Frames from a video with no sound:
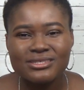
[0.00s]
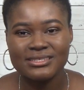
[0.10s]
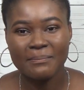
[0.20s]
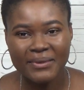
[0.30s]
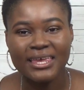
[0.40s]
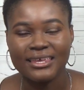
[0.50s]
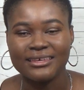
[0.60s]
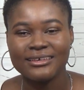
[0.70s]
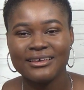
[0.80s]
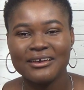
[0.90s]
me
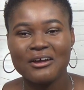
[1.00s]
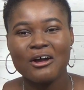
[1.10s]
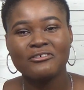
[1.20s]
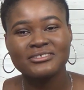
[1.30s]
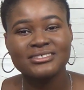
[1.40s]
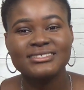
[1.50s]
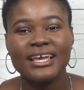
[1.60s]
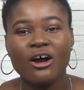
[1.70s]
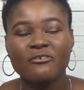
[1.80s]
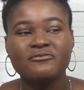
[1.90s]

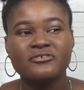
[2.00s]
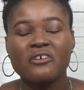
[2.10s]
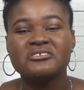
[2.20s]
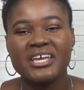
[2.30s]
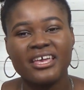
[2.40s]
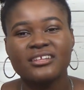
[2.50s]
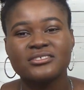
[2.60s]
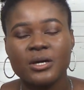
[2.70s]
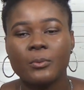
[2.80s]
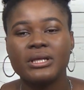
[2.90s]
of taking
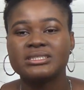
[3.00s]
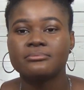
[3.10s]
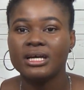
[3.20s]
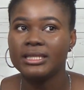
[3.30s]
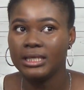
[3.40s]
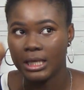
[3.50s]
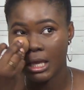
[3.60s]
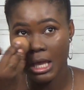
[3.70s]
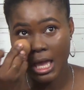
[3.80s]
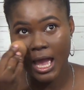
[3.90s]
someone's money,
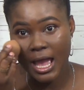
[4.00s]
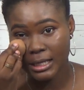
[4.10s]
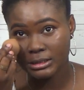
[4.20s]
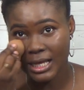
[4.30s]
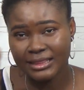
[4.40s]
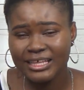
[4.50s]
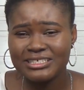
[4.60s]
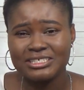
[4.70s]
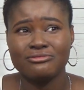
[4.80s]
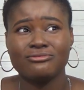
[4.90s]
and I think she
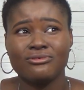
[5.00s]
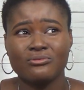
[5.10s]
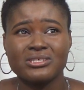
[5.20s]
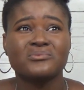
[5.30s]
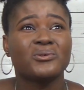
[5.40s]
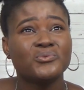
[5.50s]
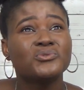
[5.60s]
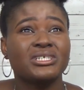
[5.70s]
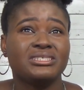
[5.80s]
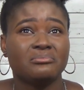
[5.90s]
was the one who took the
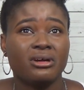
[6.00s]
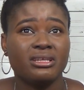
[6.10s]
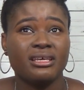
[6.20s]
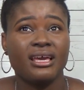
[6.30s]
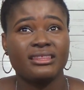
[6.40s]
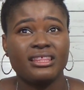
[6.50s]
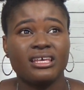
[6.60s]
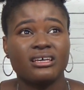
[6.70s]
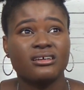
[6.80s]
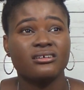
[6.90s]
money. I
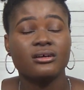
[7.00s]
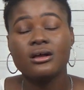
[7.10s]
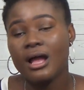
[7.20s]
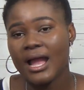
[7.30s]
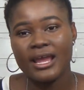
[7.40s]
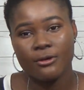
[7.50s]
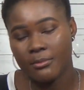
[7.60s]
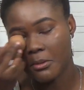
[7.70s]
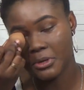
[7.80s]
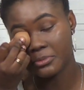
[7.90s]
can't remember, but
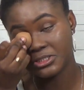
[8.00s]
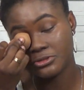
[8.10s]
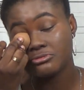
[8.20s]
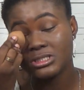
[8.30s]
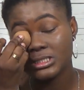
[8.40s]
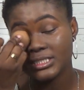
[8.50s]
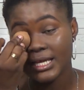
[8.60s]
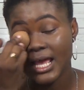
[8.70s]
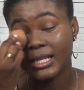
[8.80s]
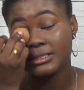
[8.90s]
she really did, and
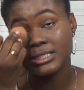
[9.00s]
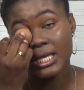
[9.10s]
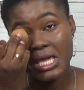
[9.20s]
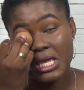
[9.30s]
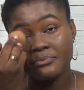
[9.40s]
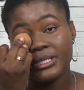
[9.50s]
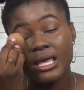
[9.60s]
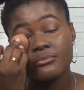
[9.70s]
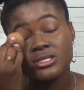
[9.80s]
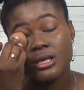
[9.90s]
it became
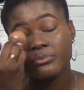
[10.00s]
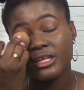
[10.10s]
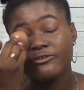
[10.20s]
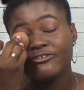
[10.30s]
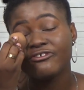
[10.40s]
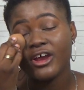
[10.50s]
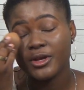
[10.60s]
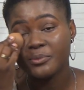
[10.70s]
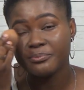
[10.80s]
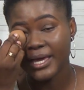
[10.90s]
something very
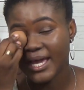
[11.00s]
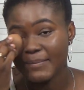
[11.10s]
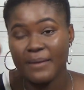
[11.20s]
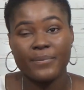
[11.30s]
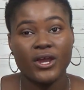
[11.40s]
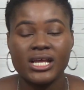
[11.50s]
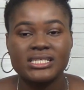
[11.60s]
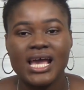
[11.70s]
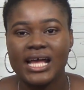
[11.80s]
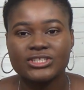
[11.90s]
big. My parents had to
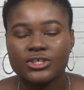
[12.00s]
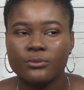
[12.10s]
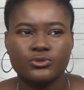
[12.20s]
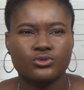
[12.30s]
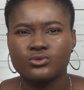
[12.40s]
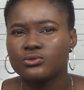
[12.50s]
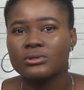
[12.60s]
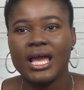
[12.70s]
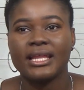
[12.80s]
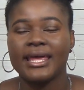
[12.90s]
come to school and
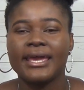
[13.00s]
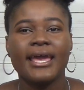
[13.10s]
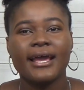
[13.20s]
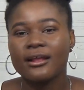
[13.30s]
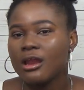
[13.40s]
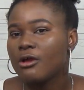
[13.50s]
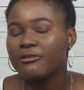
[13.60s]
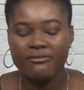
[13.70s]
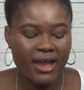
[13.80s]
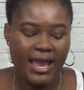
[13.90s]
like clarify
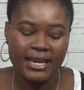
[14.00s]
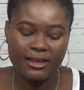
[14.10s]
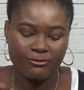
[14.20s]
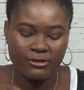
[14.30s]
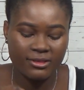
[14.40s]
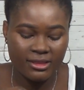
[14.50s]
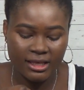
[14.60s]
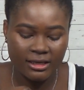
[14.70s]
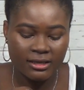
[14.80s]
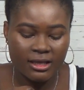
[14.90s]
and everything,
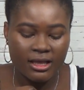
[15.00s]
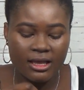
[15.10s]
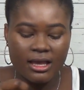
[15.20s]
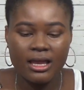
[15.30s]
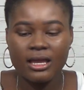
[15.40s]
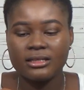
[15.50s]
and